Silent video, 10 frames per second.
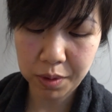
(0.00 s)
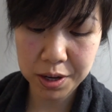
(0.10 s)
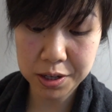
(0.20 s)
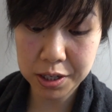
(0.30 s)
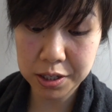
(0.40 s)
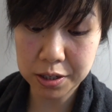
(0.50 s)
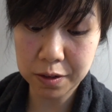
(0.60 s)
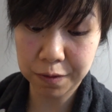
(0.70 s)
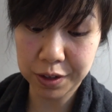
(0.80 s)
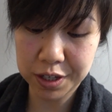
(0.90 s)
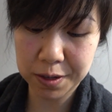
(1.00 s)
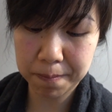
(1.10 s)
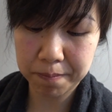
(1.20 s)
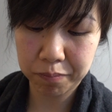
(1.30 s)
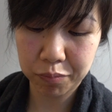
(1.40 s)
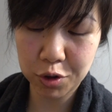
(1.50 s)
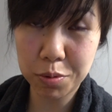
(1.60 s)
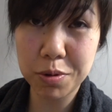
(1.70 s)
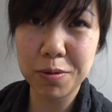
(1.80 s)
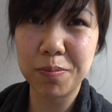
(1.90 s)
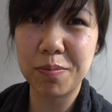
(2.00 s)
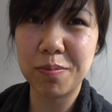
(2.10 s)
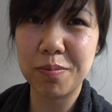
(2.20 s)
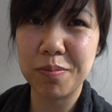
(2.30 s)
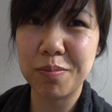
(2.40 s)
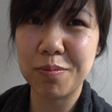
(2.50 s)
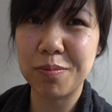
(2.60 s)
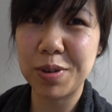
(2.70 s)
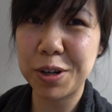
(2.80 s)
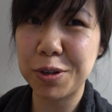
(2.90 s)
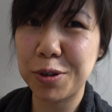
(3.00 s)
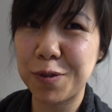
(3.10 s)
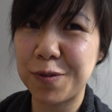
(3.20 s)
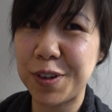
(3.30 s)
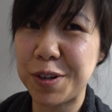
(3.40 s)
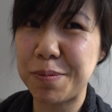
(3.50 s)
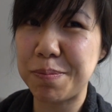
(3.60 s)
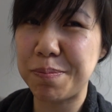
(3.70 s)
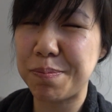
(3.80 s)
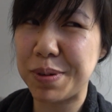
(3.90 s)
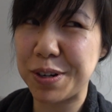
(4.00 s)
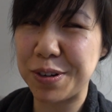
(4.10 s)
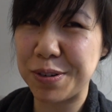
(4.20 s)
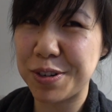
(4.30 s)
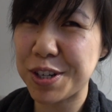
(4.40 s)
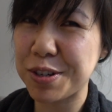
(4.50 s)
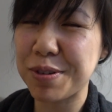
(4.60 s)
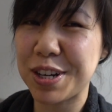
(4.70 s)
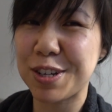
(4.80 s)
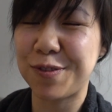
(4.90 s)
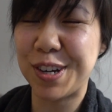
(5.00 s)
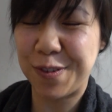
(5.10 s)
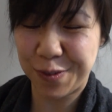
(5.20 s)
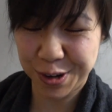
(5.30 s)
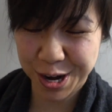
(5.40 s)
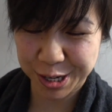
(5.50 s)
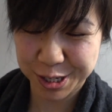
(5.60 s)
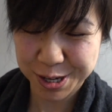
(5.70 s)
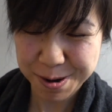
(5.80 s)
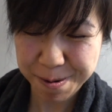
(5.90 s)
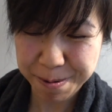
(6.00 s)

I can taste the difference. No more regular fed butter, just grass-fed for us.